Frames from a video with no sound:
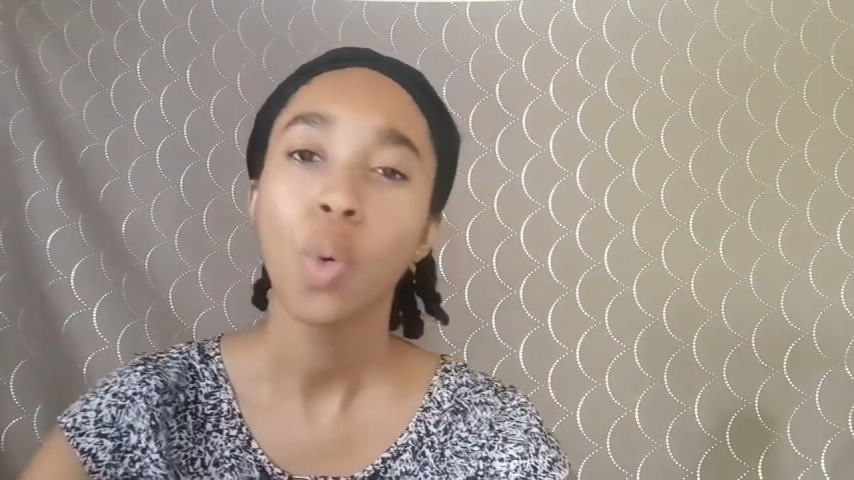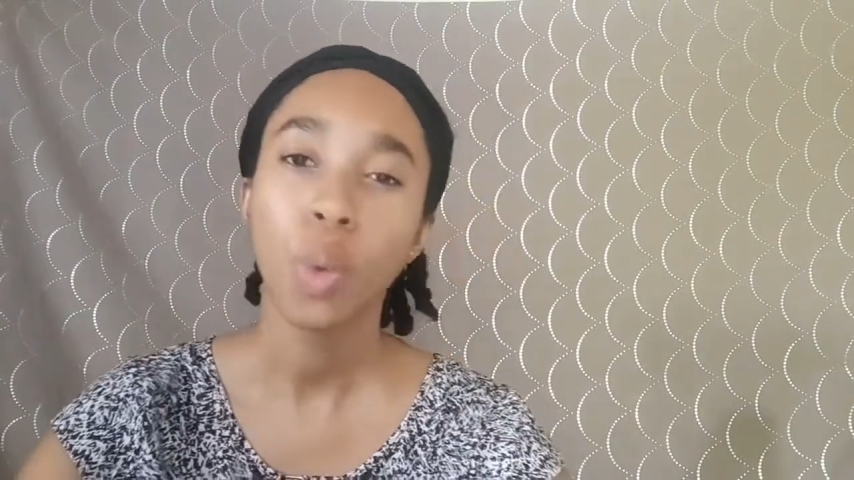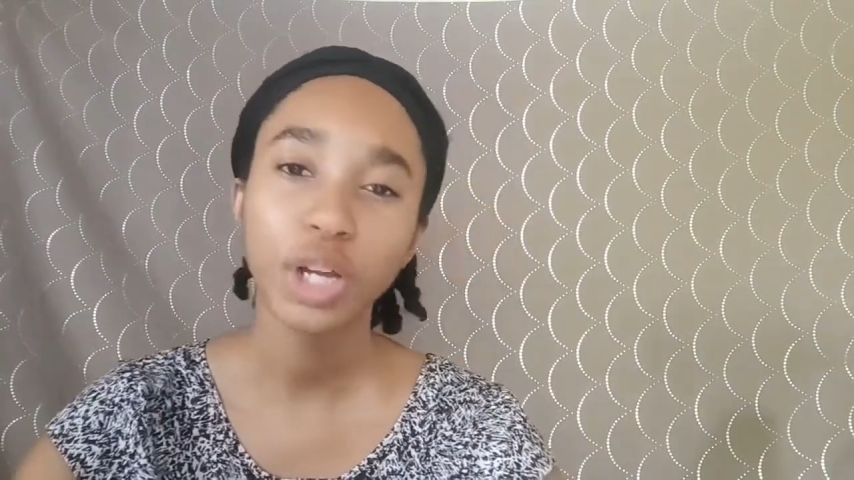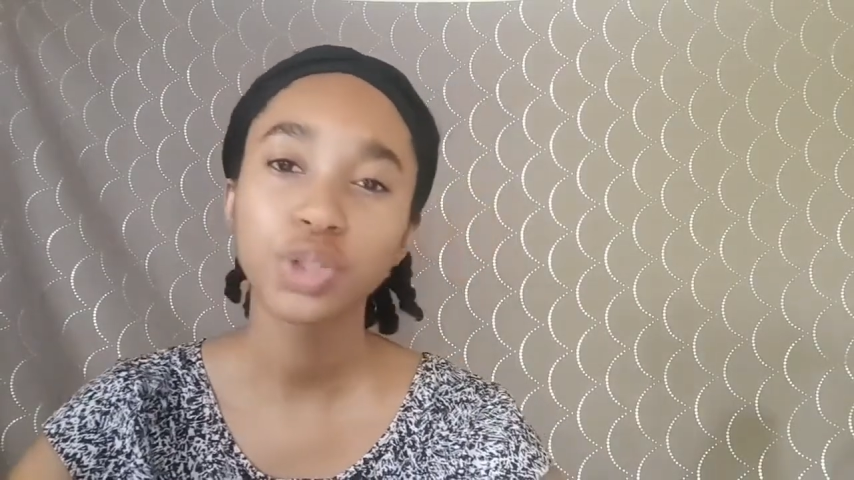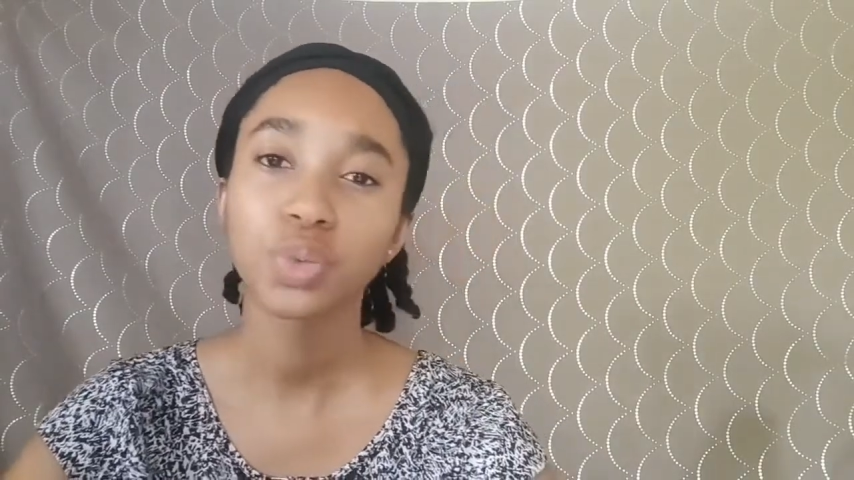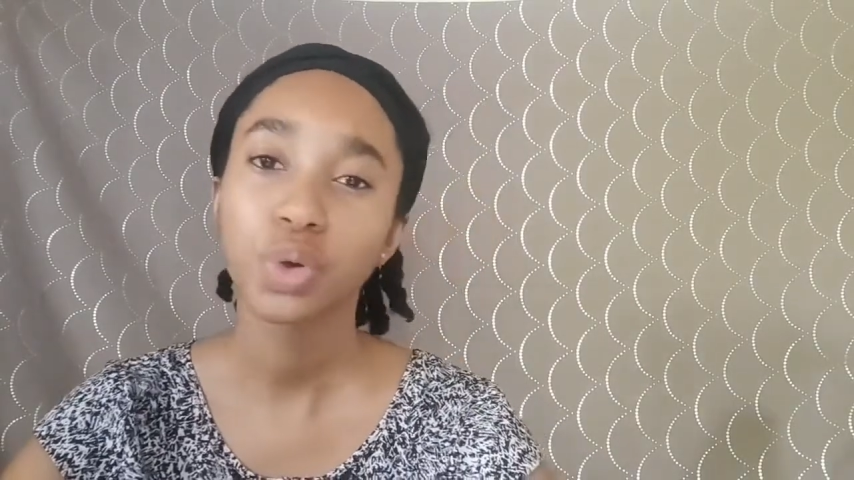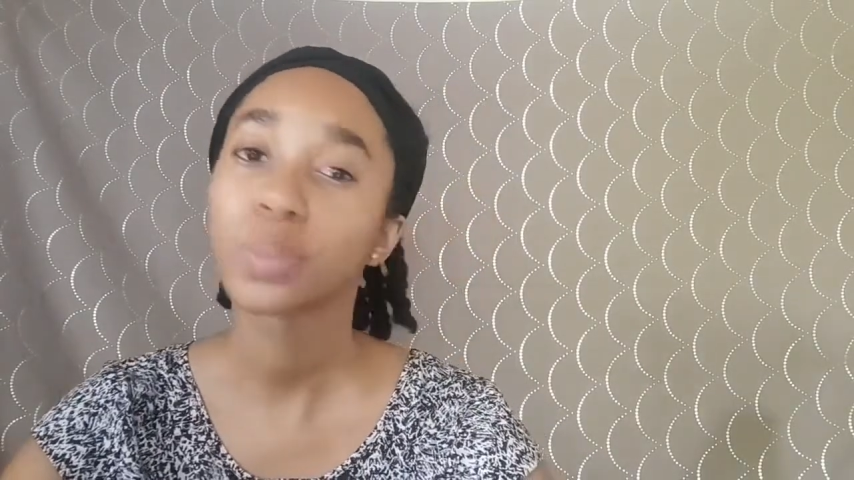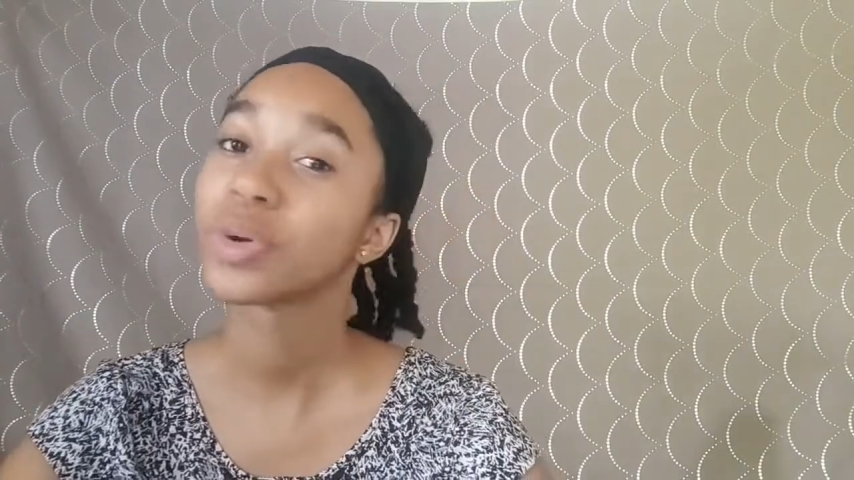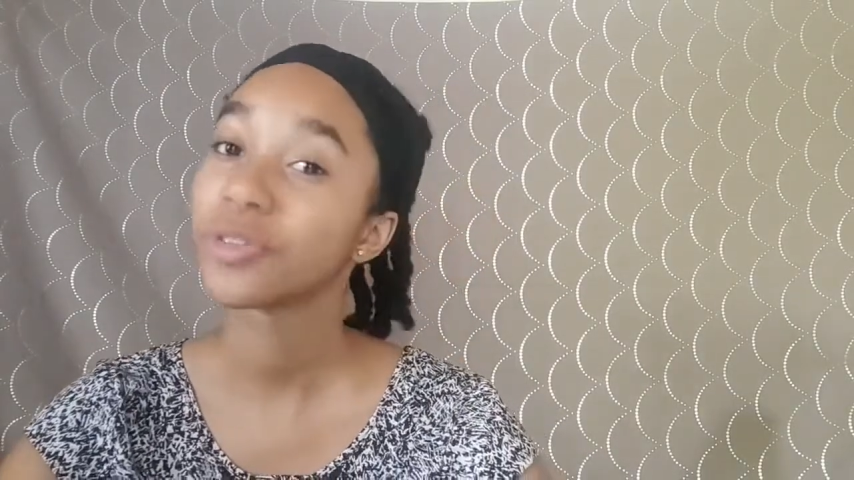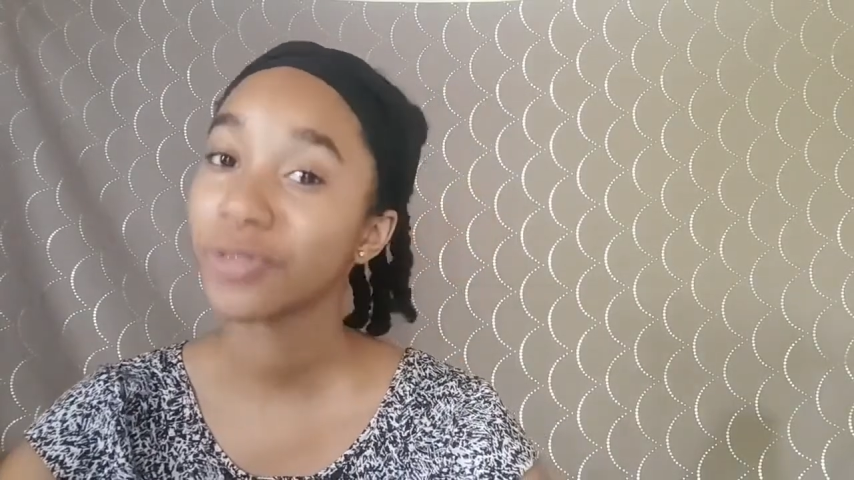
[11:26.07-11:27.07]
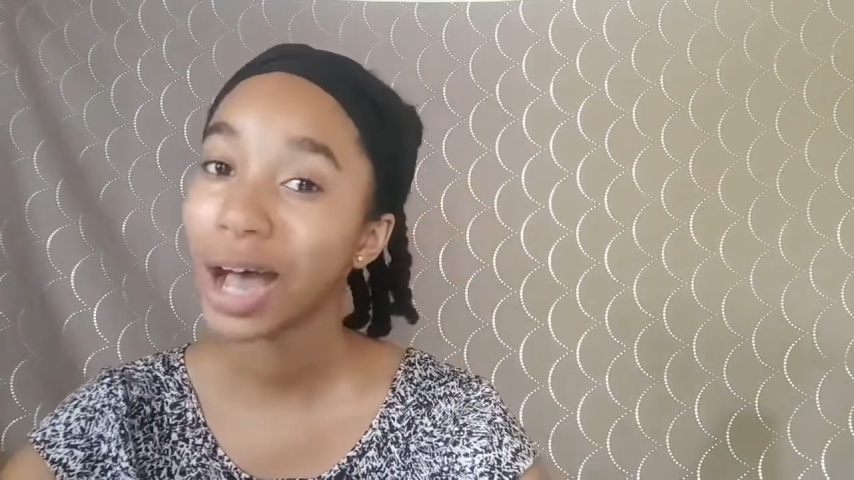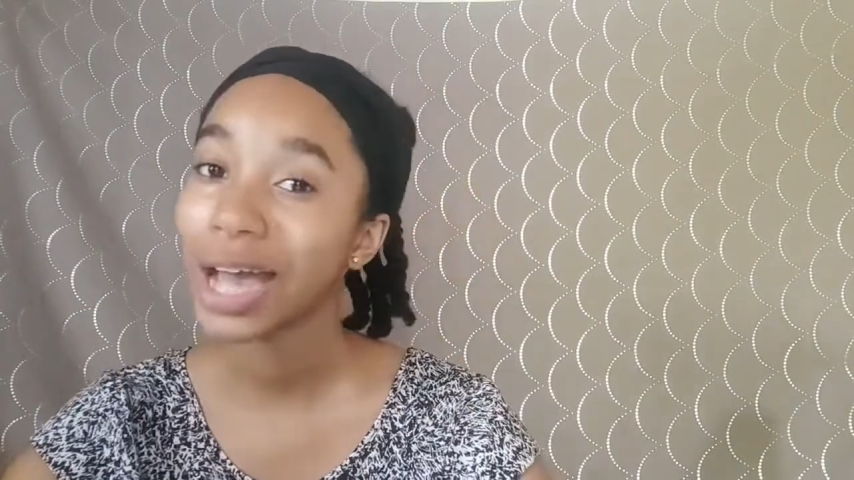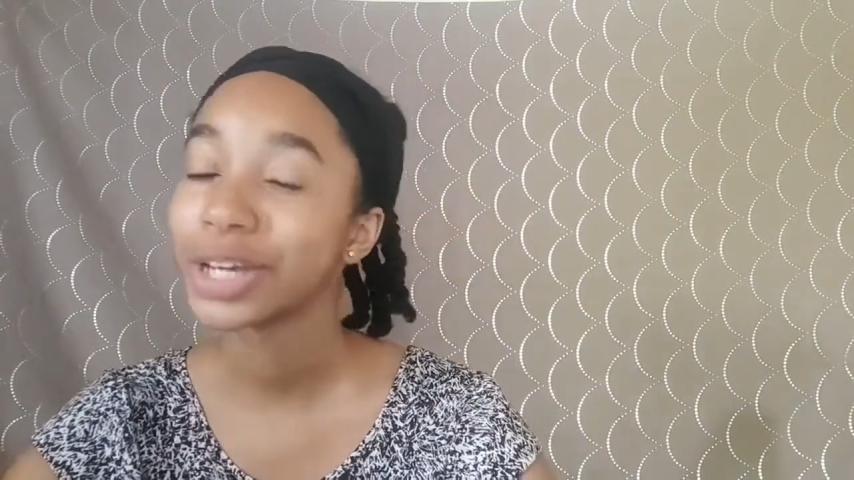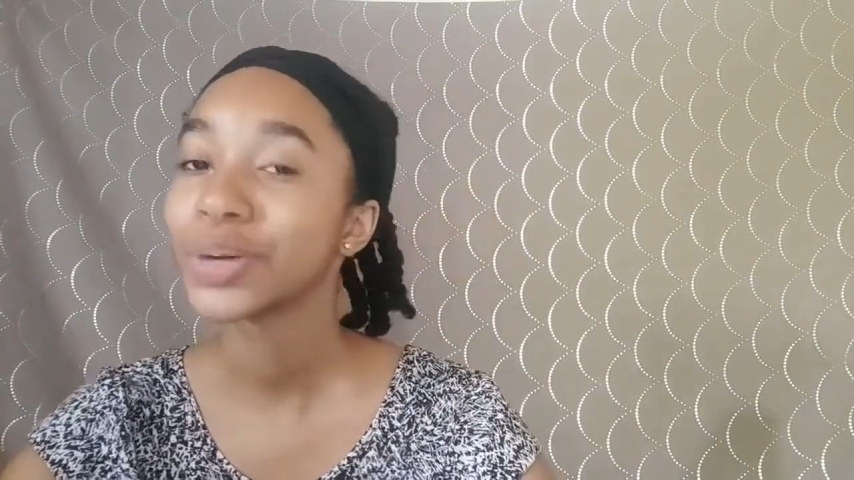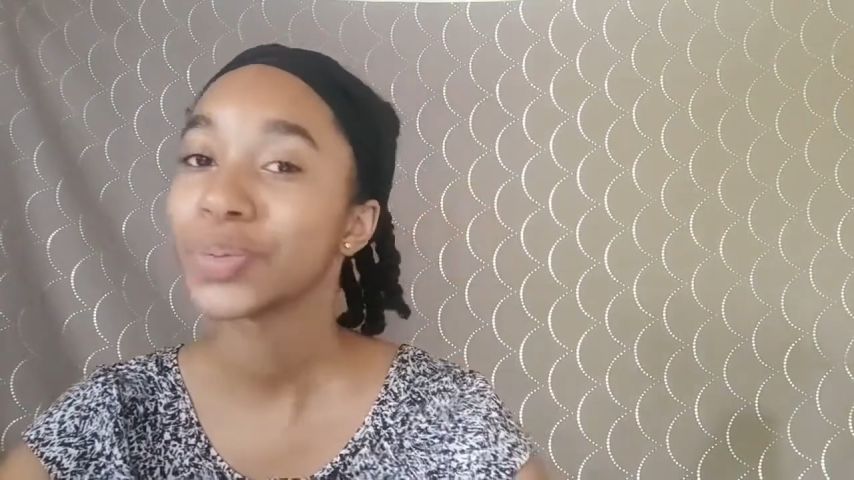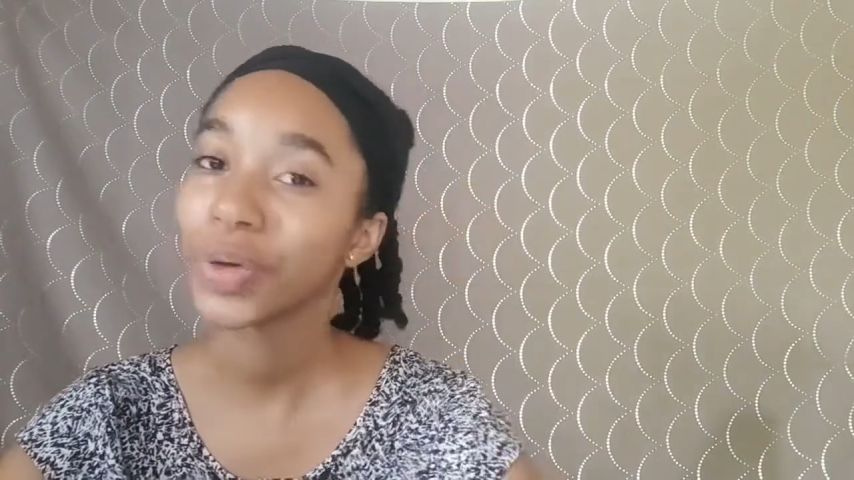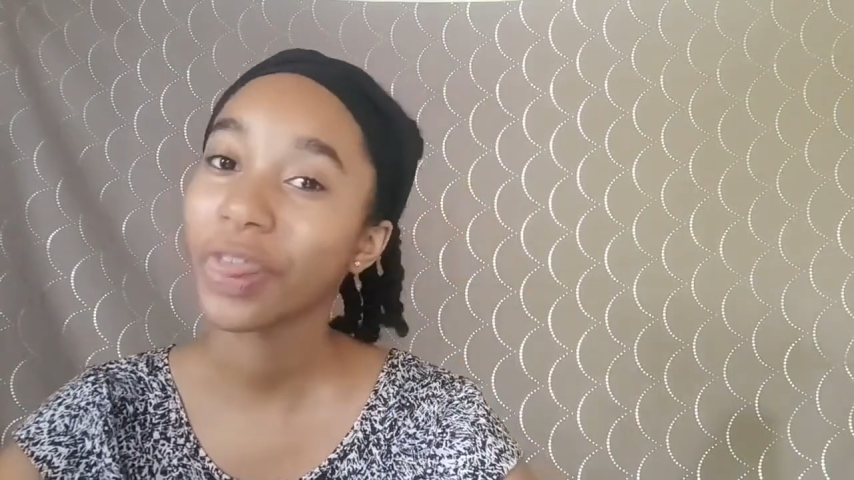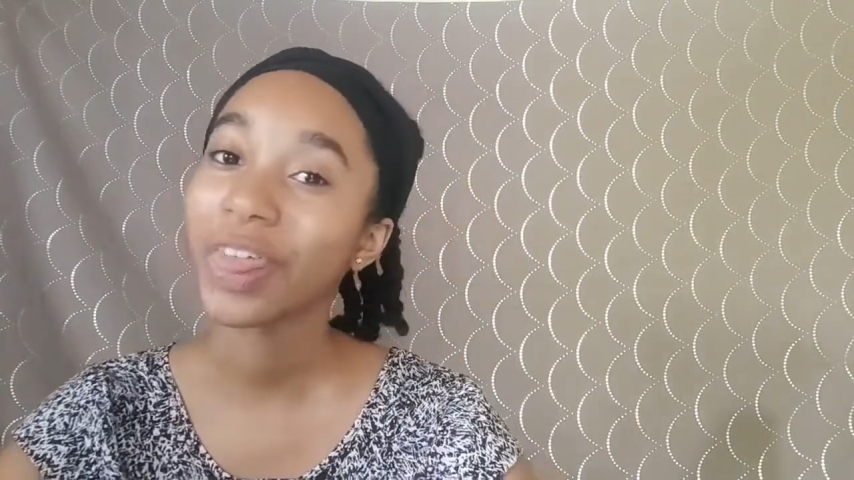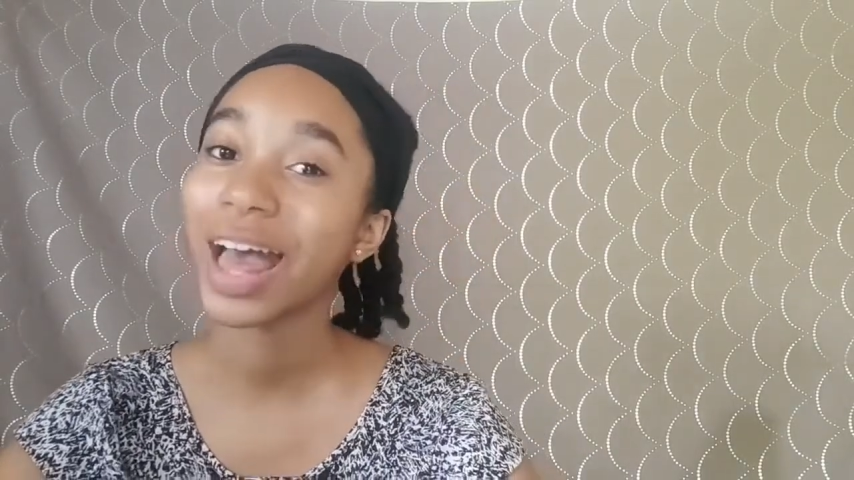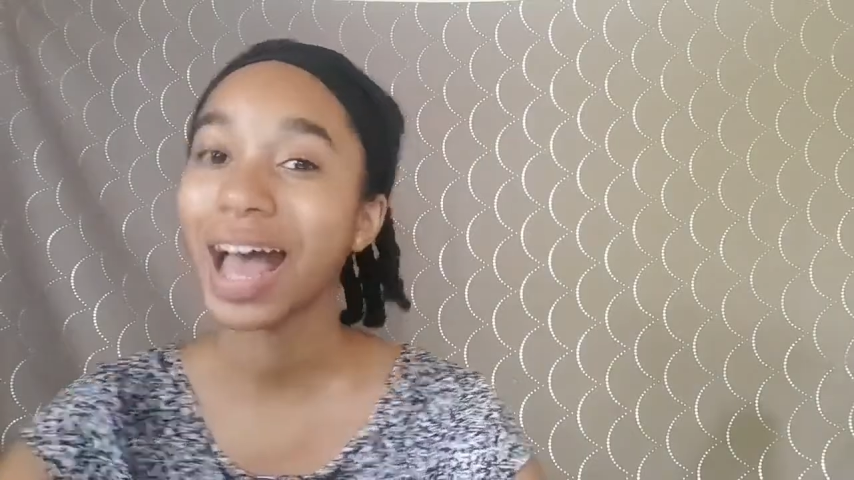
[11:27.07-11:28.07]
which will provide you
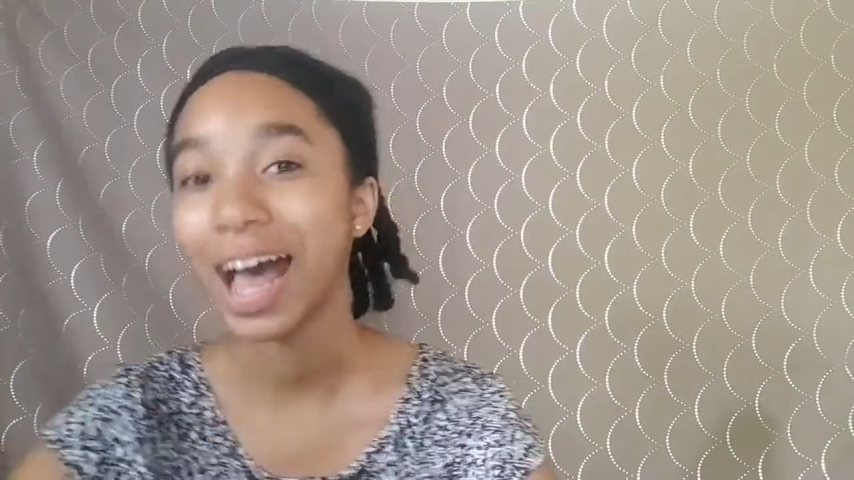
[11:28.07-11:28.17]
with the